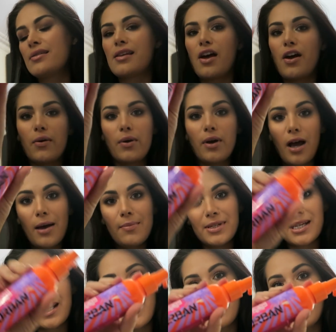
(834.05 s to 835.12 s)
so M
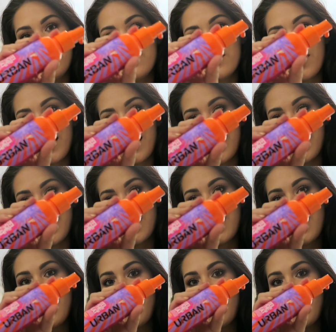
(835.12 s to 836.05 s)
Decay Feel the Heat.